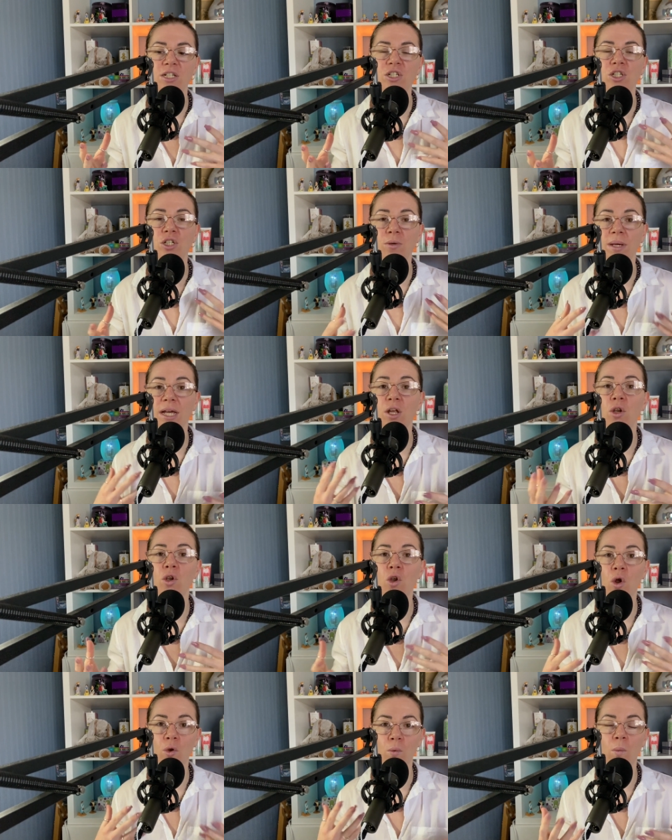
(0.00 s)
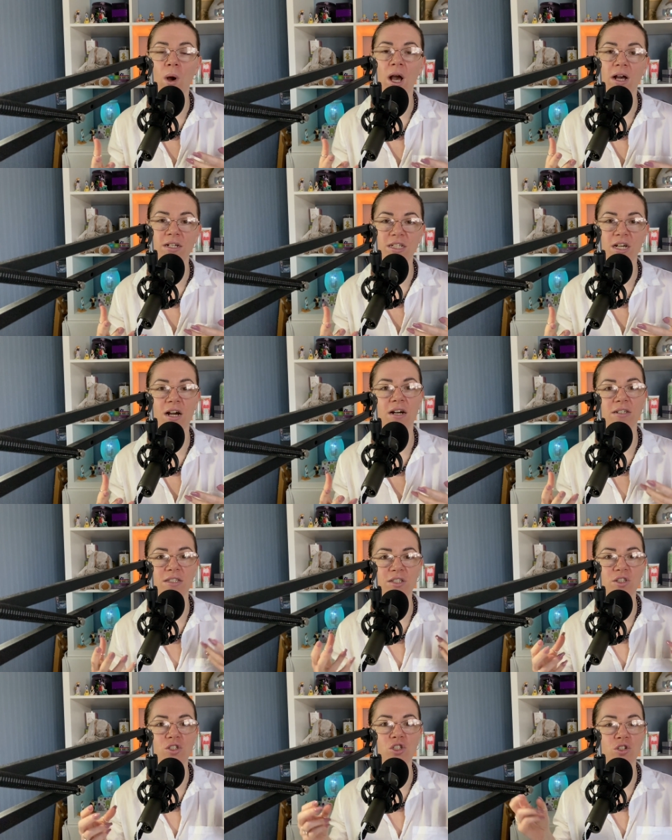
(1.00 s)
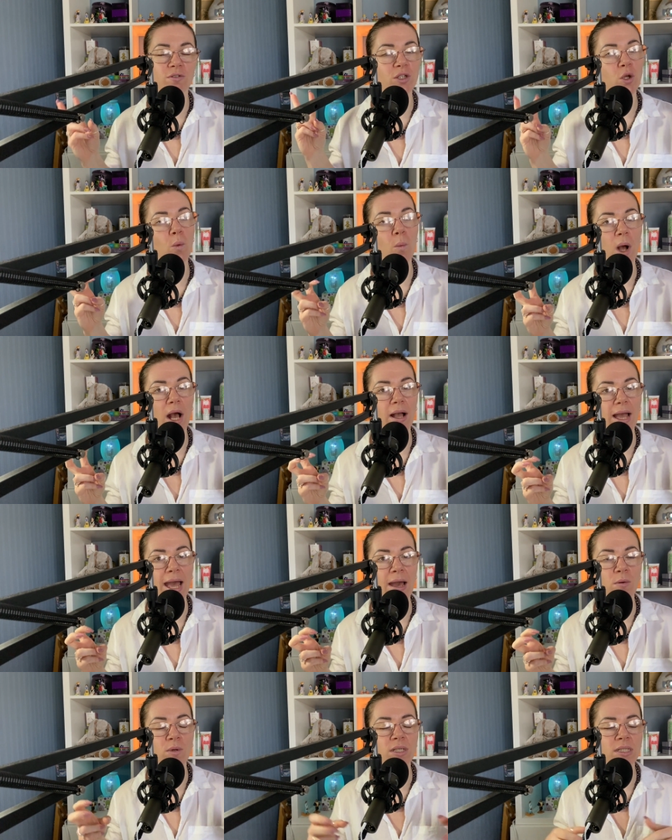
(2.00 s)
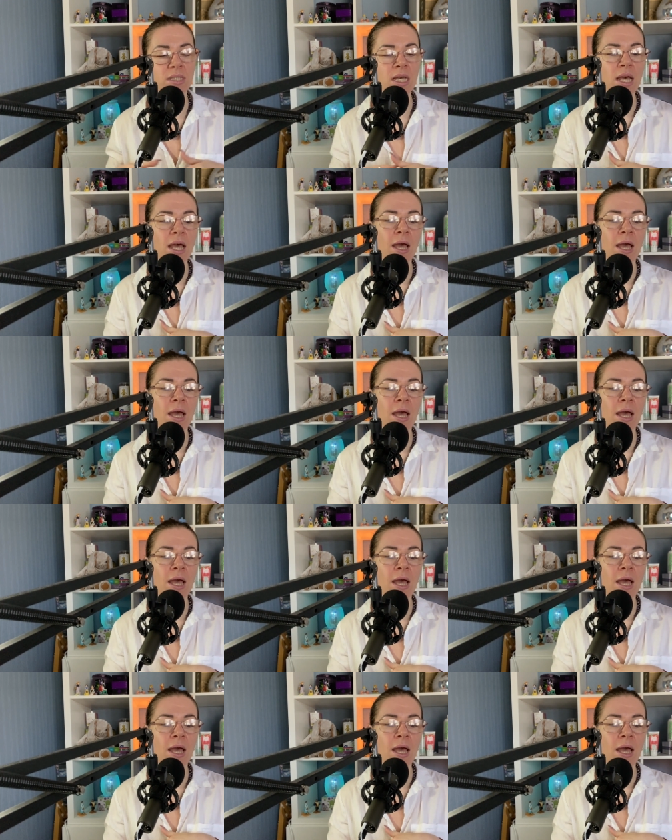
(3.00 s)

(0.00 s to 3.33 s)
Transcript: doing non-work tasks during your work hours?